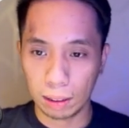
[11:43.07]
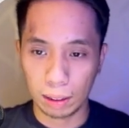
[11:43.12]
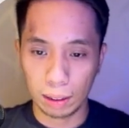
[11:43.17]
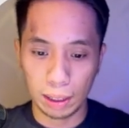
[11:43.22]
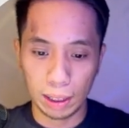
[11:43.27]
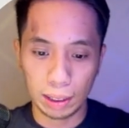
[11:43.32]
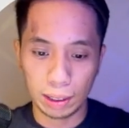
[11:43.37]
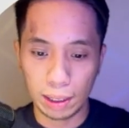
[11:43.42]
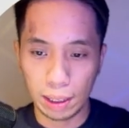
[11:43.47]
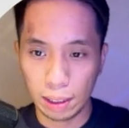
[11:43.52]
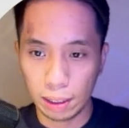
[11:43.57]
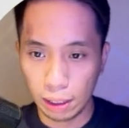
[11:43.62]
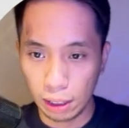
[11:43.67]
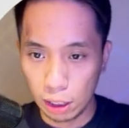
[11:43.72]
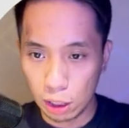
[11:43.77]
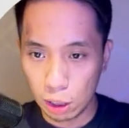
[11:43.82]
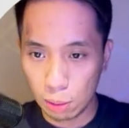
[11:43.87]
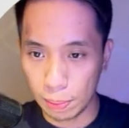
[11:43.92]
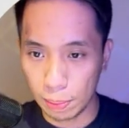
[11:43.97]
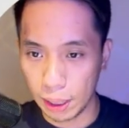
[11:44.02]
this
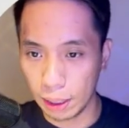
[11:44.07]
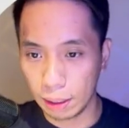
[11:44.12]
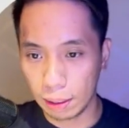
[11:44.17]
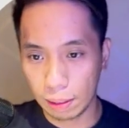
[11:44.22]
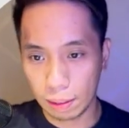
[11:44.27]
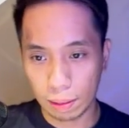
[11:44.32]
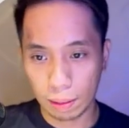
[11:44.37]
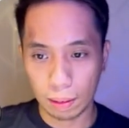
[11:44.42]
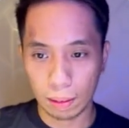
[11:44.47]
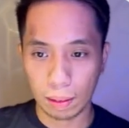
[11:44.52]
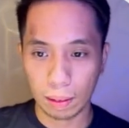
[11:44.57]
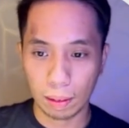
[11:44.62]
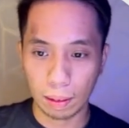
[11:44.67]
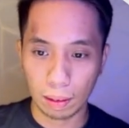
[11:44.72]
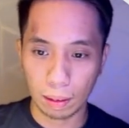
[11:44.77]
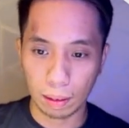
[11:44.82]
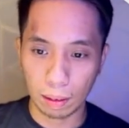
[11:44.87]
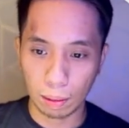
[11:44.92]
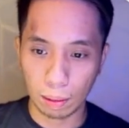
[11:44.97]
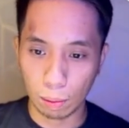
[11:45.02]
enrichment.
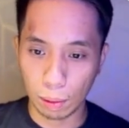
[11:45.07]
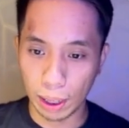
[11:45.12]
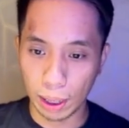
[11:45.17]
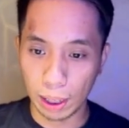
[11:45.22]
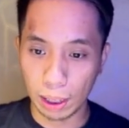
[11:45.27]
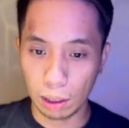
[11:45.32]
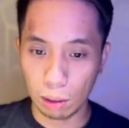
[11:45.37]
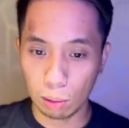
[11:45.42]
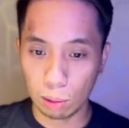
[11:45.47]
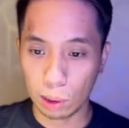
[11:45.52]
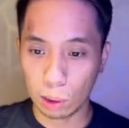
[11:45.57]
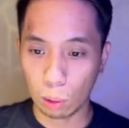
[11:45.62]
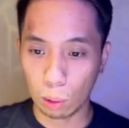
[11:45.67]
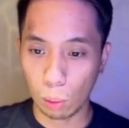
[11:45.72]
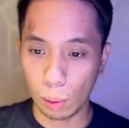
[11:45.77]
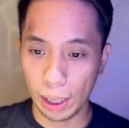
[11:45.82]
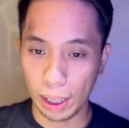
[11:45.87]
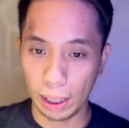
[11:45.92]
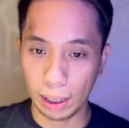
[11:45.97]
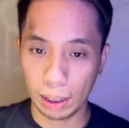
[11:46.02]
We're going to use
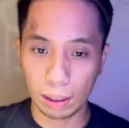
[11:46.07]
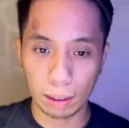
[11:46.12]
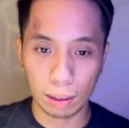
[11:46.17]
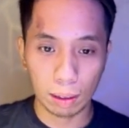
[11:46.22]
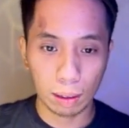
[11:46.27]
Twain